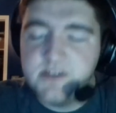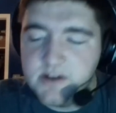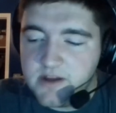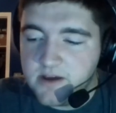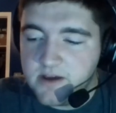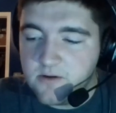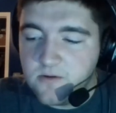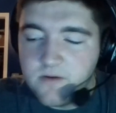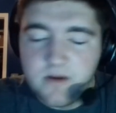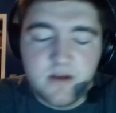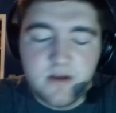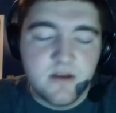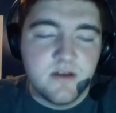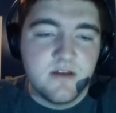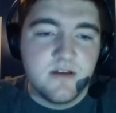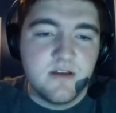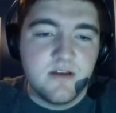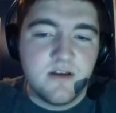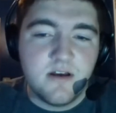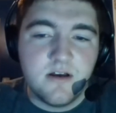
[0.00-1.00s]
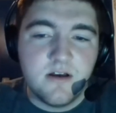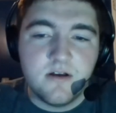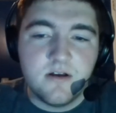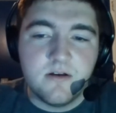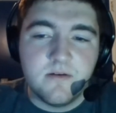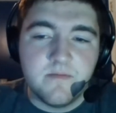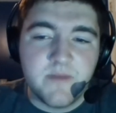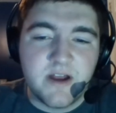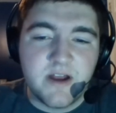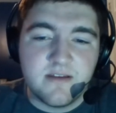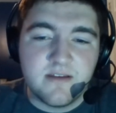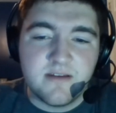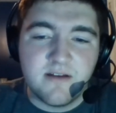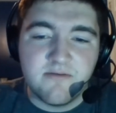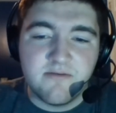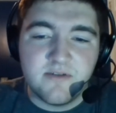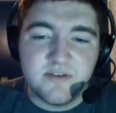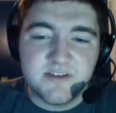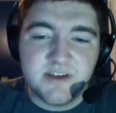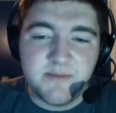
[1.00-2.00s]
It's
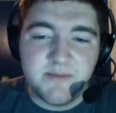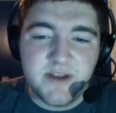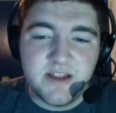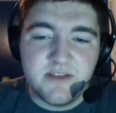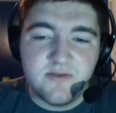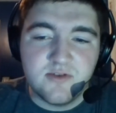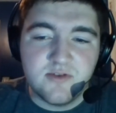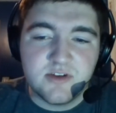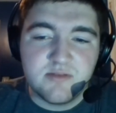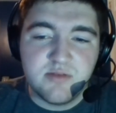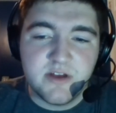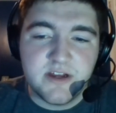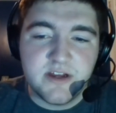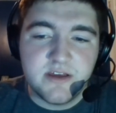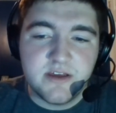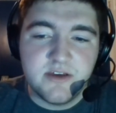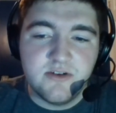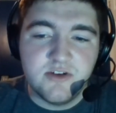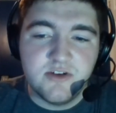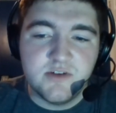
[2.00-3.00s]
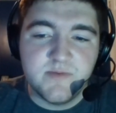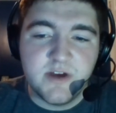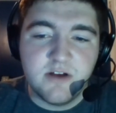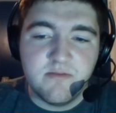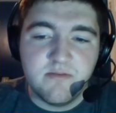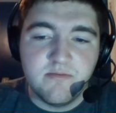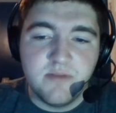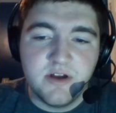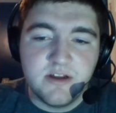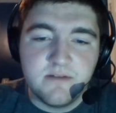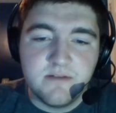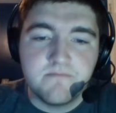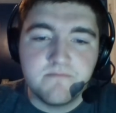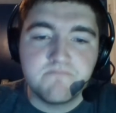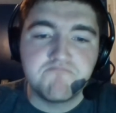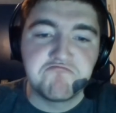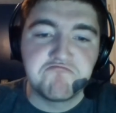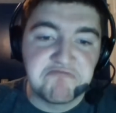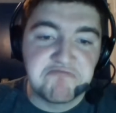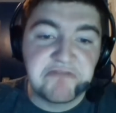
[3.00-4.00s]
not really something I had to explain a huge amount, but
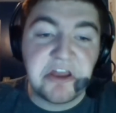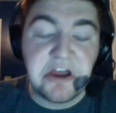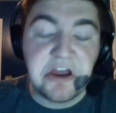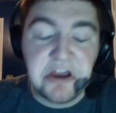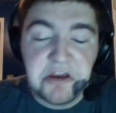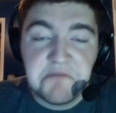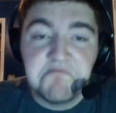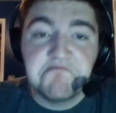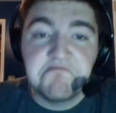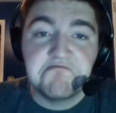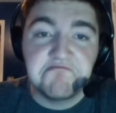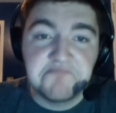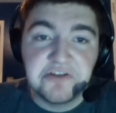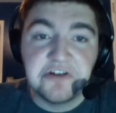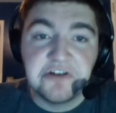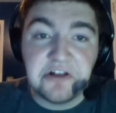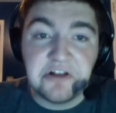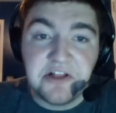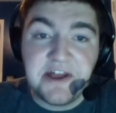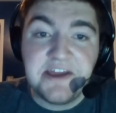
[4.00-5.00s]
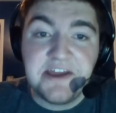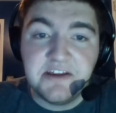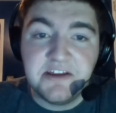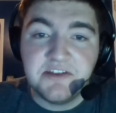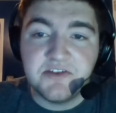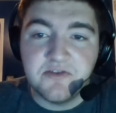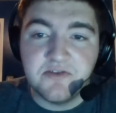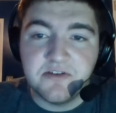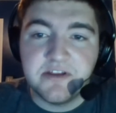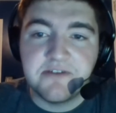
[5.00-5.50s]
they took a liking to it.